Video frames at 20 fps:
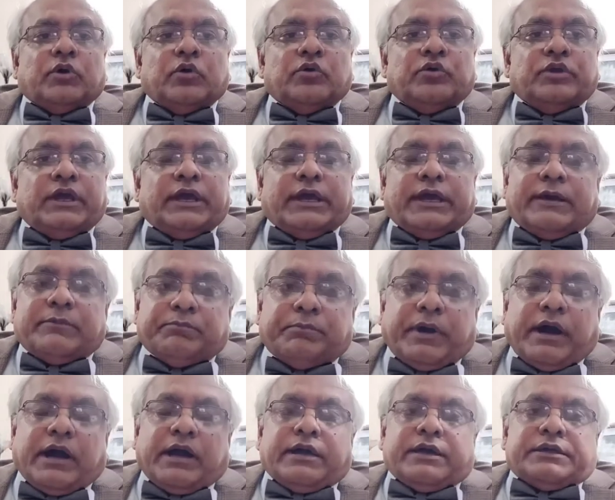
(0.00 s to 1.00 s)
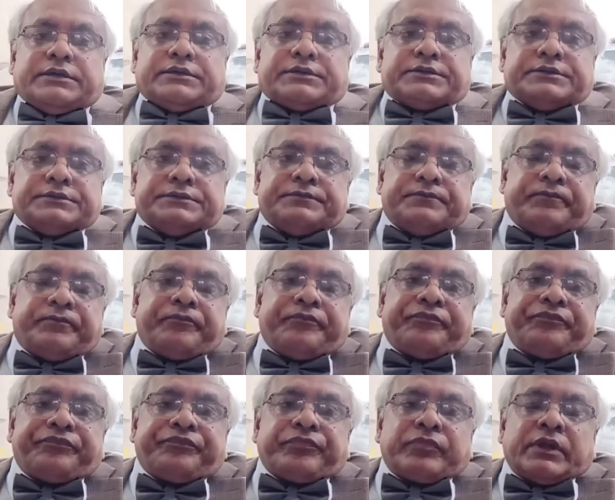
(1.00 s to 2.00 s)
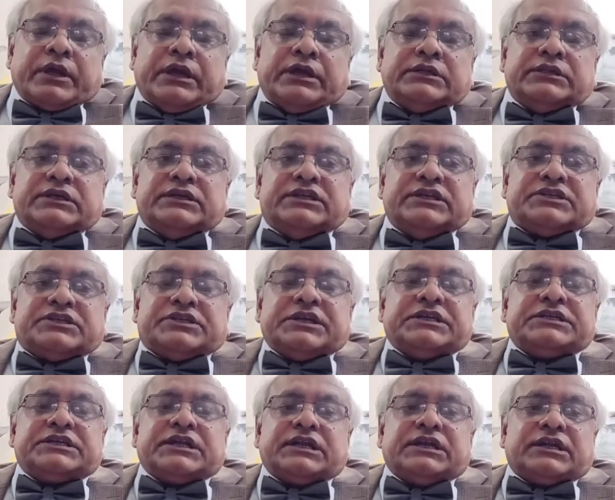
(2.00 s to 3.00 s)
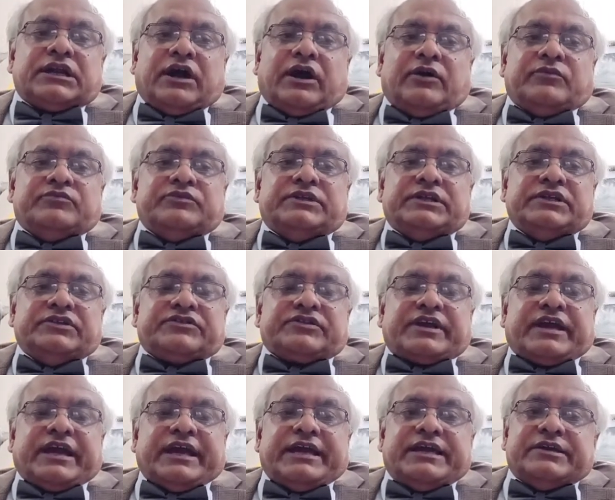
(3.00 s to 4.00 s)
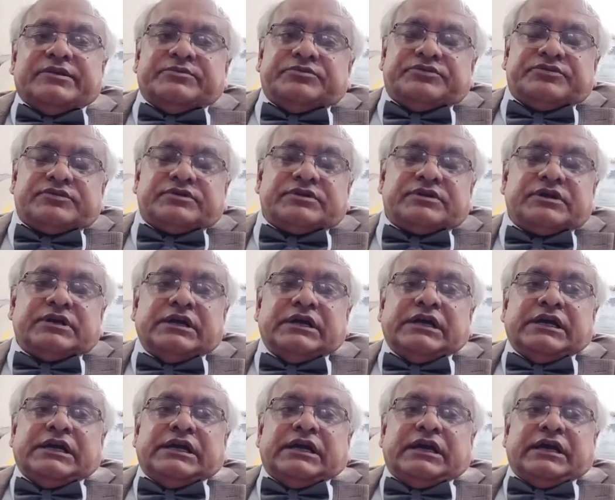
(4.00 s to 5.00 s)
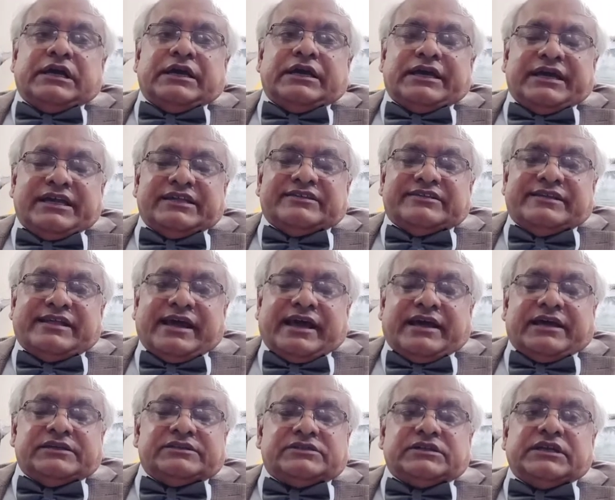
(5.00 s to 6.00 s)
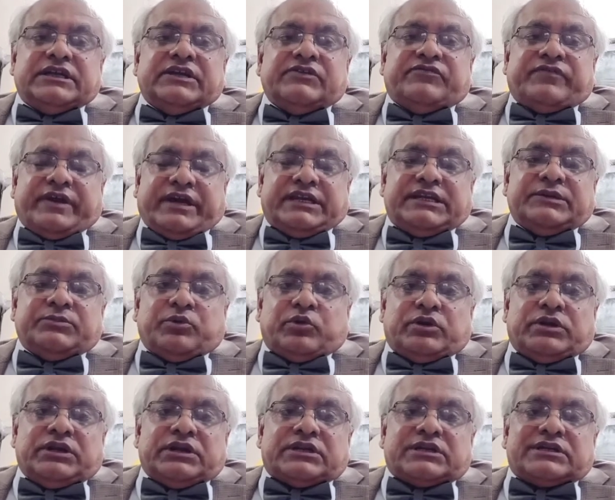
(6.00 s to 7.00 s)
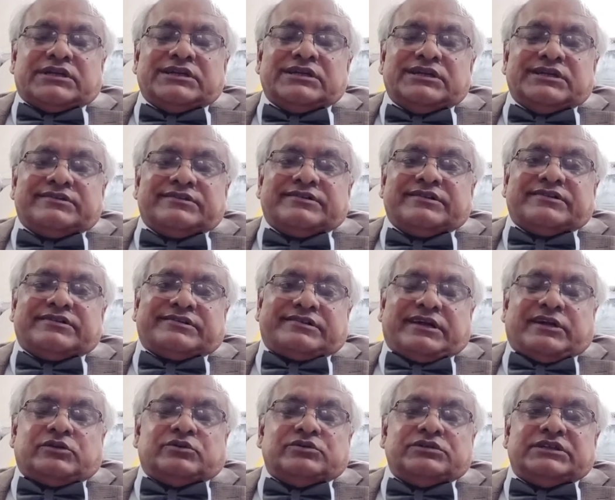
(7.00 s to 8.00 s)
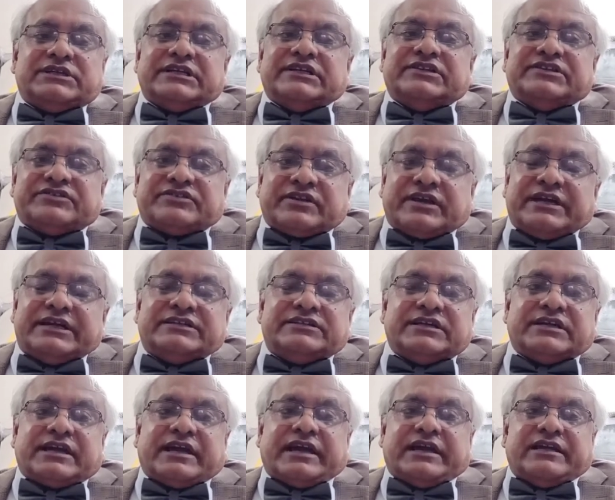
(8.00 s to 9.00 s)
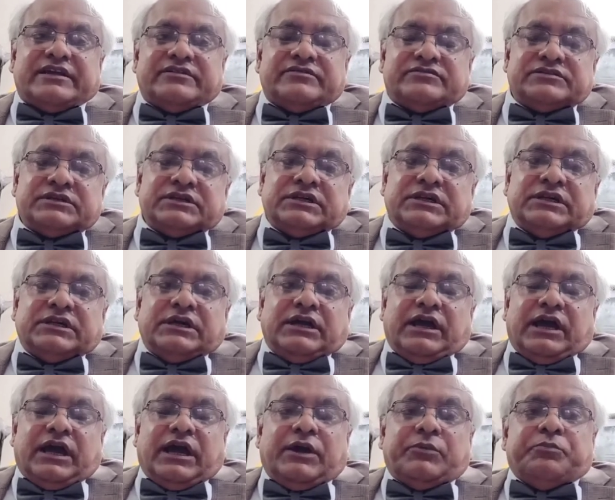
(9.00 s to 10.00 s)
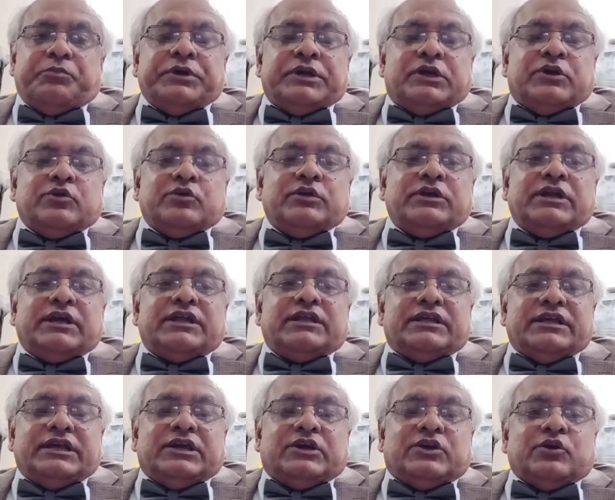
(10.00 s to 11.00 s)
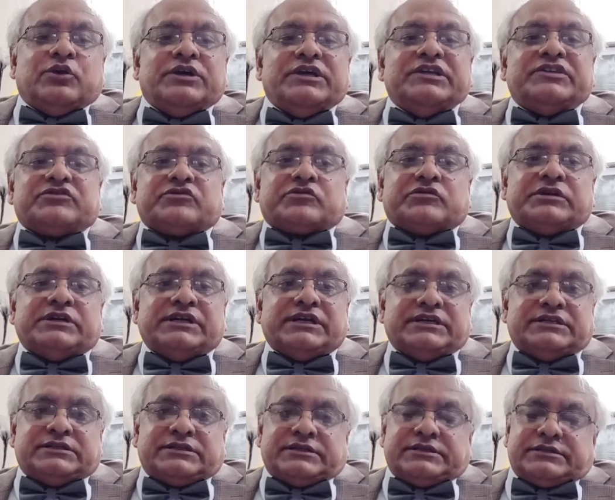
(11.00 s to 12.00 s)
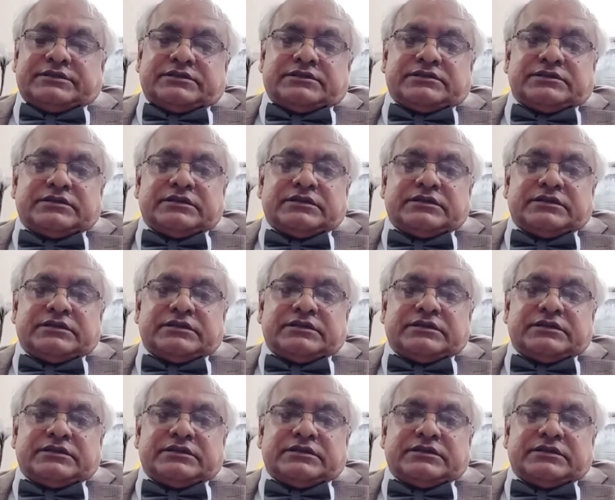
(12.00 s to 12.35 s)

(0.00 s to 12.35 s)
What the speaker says: Empire. The distinction of this cave is that if anybody creates a sound inside the cave, a peculiar echo is created,